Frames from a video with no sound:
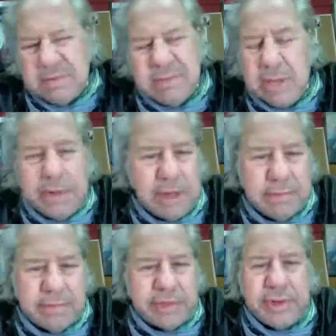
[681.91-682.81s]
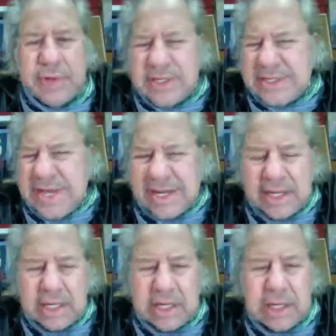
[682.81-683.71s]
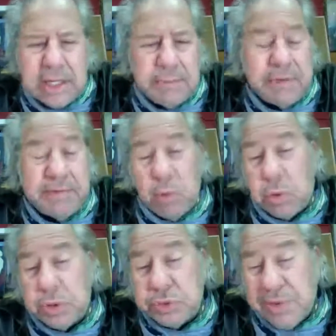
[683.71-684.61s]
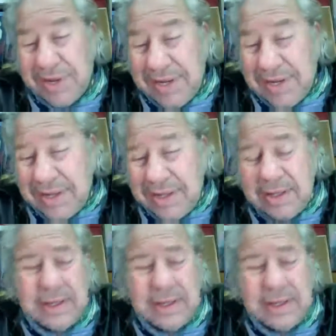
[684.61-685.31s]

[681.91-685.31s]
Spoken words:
maybe a 30-second clip of a horse running,